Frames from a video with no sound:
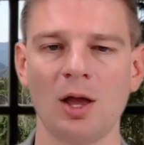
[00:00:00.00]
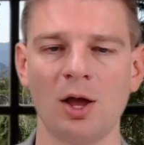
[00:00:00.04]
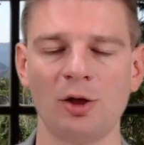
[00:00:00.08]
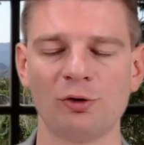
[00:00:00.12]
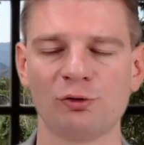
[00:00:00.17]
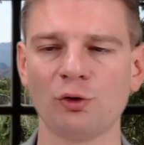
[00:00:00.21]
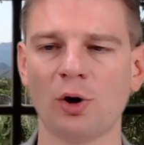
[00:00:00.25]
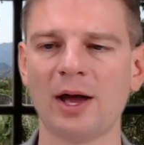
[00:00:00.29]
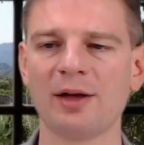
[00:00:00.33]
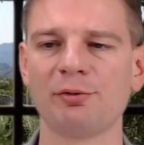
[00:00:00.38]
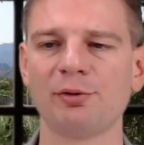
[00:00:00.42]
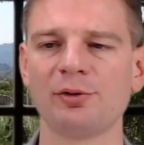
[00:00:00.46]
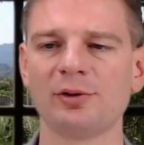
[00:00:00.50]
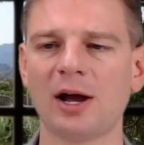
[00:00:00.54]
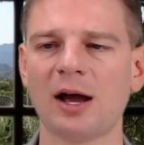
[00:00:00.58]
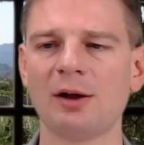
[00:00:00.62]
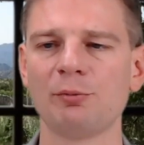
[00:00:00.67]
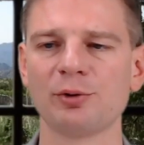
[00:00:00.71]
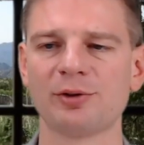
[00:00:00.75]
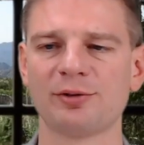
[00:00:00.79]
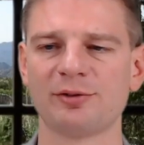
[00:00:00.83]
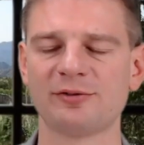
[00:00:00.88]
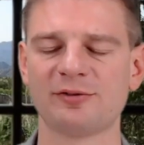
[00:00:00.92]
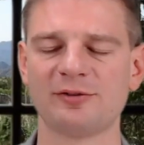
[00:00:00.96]
So I
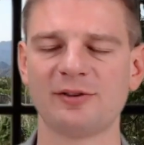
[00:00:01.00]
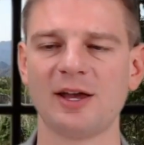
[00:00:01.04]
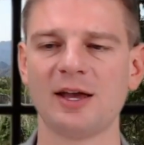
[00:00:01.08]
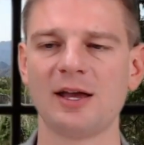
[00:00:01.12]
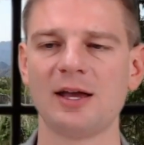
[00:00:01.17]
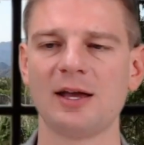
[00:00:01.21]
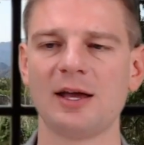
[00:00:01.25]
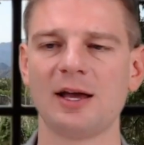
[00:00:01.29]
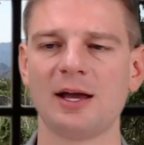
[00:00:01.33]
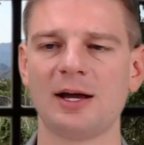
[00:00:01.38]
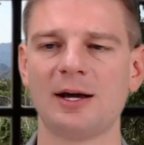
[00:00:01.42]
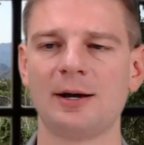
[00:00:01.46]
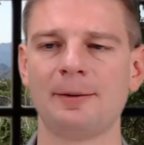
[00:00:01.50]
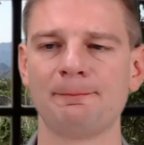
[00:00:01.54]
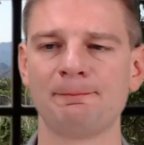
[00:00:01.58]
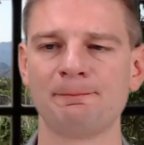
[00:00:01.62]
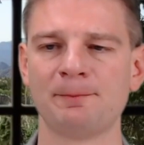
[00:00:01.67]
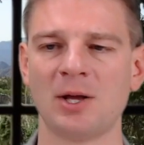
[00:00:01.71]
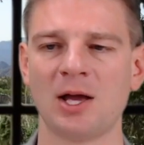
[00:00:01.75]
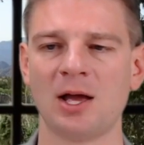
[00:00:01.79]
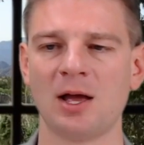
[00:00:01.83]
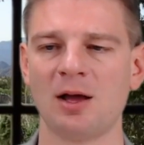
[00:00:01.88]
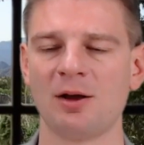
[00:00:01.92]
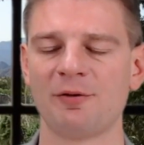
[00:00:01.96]
would say
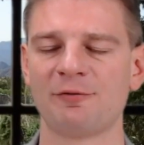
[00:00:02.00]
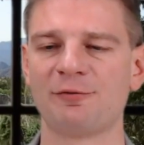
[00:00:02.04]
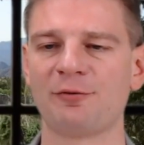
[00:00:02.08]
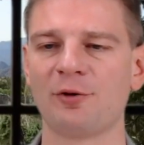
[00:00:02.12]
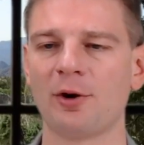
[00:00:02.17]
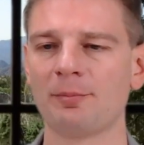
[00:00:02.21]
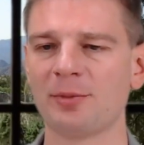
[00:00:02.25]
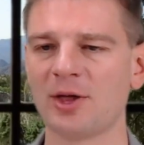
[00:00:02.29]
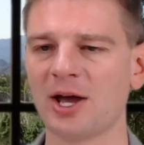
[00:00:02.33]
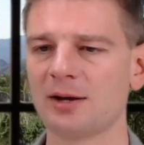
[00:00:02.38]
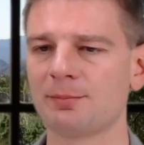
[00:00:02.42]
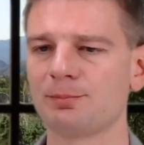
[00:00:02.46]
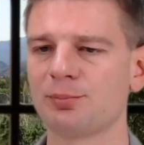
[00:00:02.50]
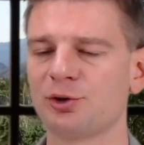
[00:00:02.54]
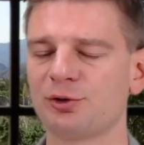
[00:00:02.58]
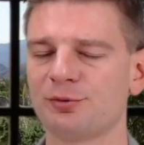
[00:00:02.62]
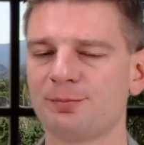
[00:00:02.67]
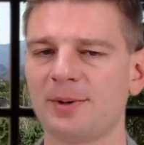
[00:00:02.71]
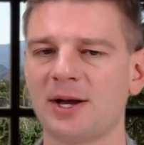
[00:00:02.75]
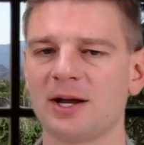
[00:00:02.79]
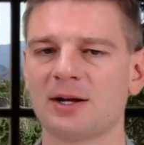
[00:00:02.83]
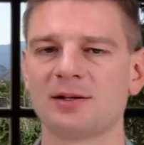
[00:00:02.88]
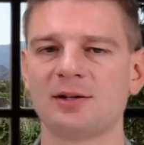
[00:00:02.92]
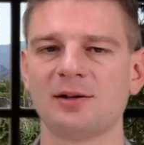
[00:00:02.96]
from that
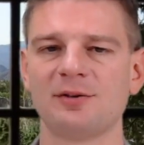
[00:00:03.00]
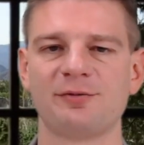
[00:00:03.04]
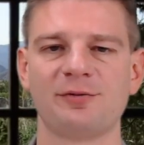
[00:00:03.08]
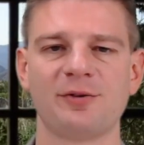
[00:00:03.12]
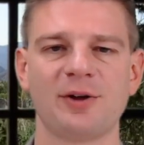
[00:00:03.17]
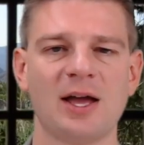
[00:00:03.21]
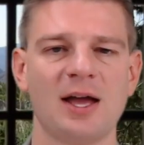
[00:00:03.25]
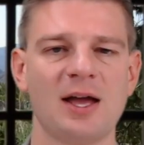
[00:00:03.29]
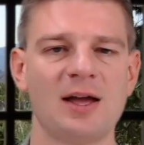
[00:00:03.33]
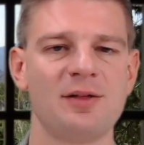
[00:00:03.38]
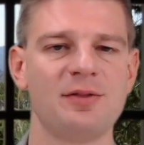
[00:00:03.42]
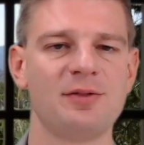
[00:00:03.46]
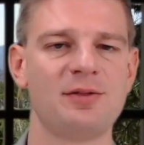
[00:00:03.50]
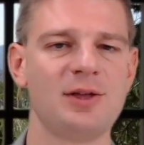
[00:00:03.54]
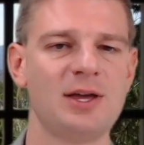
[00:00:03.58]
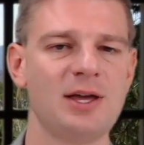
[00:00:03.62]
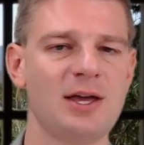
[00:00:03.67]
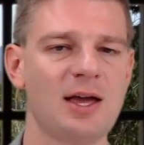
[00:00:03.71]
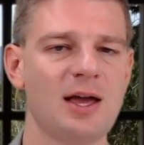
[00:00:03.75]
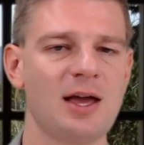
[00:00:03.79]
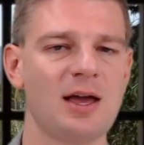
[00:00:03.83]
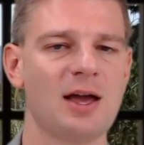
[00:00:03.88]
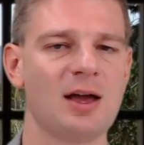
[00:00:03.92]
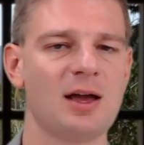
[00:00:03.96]
perspective,
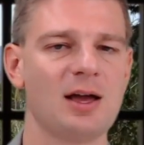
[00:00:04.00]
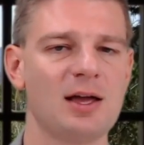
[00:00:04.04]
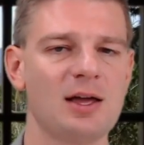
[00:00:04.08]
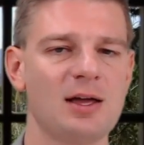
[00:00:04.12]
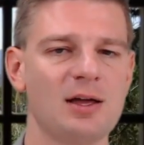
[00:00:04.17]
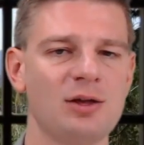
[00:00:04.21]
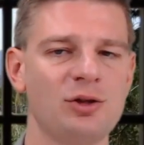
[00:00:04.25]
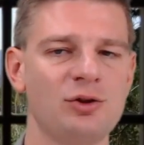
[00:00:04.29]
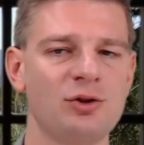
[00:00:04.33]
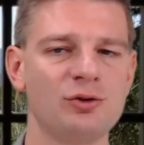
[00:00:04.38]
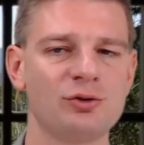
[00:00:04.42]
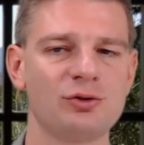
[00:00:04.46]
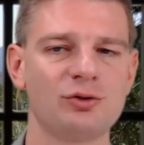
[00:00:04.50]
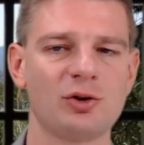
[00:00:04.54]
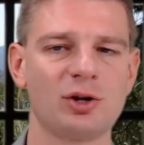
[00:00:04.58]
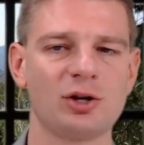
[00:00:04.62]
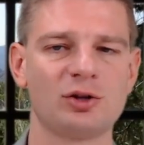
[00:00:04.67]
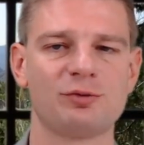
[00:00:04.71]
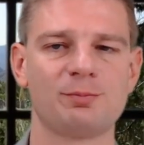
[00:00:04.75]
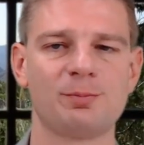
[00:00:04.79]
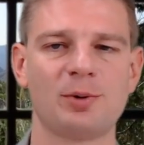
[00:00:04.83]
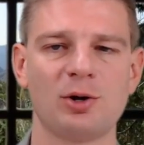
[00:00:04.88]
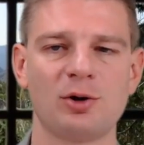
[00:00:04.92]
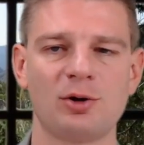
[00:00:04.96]
the user
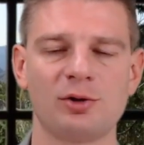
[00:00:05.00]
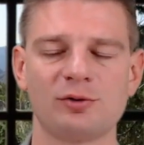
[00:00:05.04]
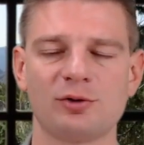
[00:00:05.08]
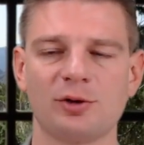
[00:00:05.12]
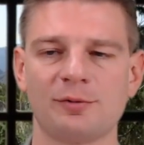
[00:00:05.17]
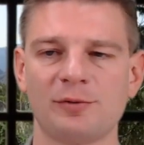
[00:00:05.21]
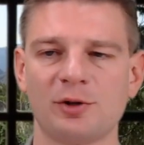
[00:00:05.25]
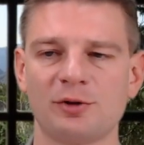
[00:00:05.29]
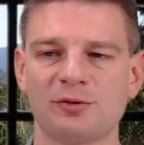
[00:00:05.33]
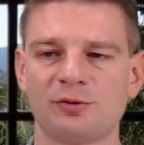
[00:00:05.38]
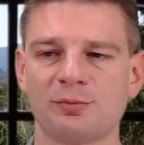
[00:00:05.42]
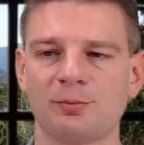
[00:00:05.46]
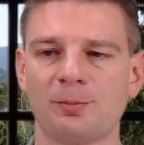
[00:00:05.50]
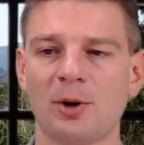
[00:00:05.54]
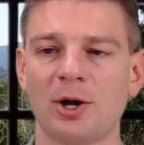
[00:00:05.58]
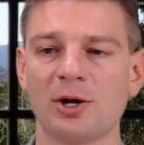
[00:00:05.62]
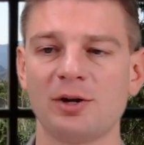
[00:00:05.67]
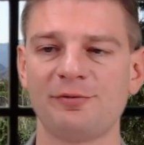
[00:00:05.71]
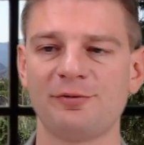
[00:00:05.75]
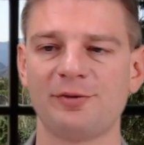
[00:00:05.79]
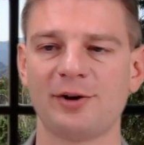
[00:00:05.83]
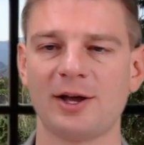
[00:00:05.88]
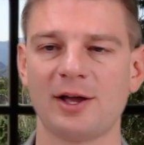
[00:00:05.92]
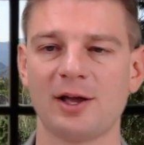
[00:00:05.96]
experience on the
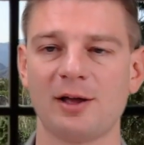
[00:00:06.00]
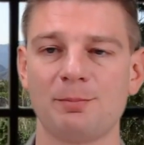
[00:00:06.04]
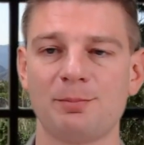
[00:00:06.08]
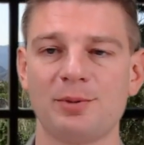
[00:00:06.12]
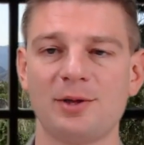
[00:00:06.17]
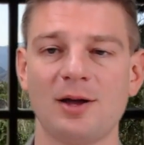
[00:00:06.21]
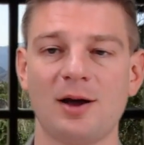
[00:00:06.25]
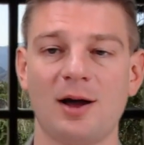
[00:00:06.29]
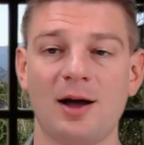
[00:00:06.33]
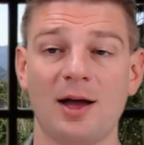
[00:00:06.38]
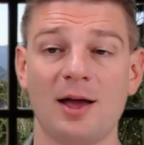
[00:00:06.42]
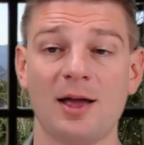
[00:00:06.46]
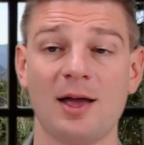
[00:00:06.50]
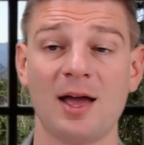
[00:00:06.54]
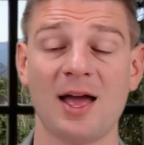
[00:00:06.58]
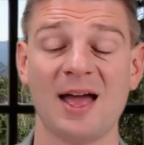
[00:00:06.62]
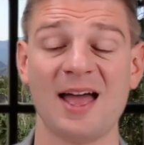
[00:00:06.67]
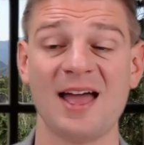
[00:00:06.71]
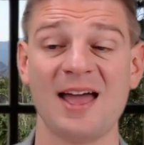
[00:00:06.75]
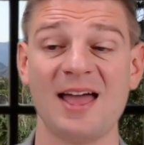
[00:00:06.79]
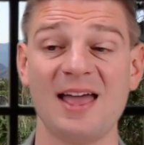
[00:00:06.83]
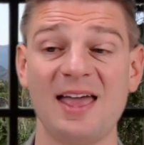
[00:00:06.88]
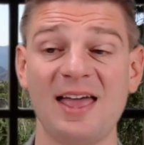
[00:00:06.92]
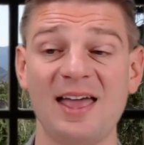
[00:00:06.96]
Spotify API
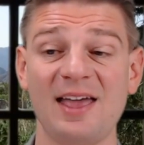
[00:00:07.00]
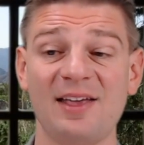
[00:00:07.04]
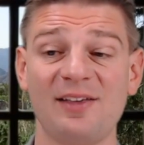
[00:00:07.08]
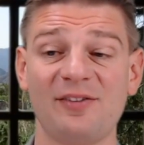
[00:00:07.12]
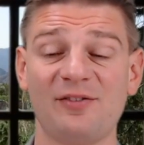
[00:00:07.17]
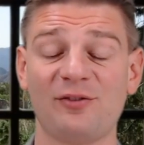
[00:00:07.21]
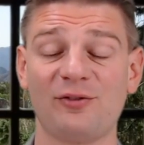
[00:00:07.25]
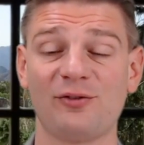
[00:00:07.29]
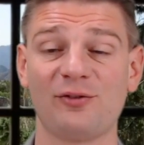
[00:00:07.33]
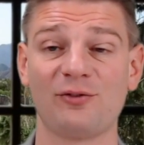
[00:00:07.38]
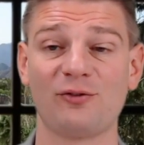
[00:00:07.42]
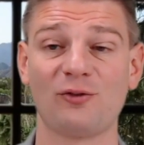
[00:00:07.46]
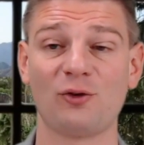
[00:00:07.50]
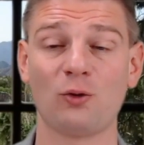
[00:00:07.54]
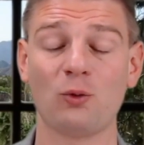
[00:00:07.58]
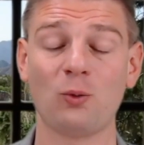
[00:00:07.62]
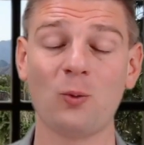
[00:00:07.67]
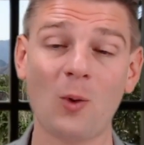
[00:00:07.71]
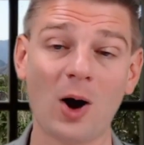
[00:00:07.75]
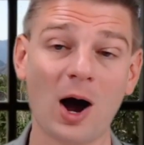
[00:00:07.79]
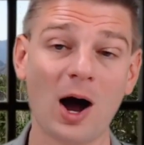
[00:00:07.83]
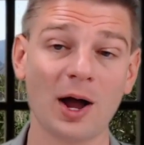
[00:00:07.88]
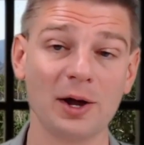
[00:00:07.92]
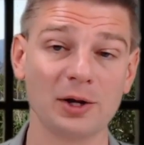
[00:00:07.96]
is
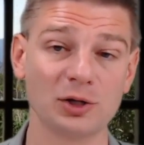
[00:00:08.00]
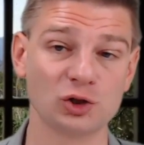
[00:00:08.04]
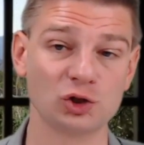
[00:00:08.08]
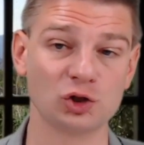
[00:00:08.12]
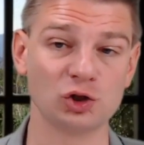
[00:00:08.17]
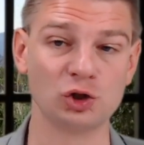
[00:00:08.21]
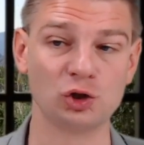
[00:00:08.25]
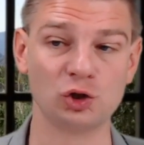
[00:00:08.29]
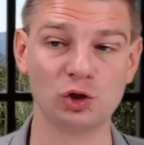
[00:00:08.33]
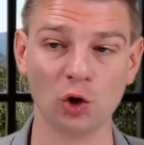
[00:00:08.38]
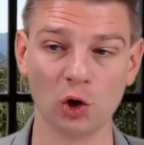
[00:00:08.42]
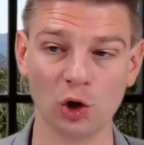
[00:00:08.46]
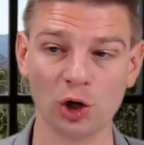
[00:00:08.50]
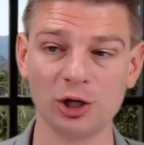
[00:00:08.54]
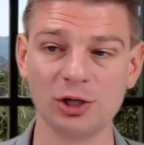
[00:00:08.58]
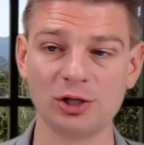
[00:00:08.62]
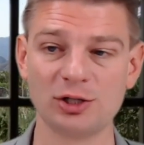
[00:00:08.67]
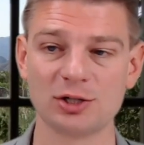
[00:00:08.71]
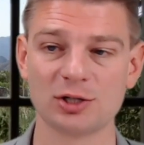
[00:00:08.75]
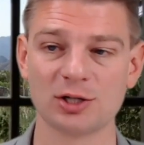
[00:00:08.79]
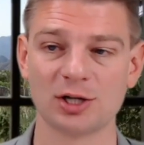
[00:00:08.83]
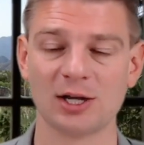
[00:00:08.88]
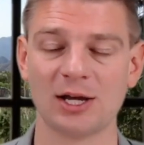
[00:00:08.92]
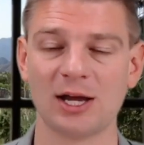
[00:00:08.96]
quite
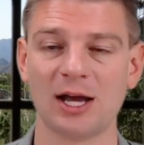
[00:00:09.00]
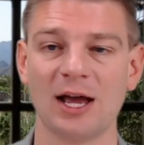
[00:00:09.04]
good.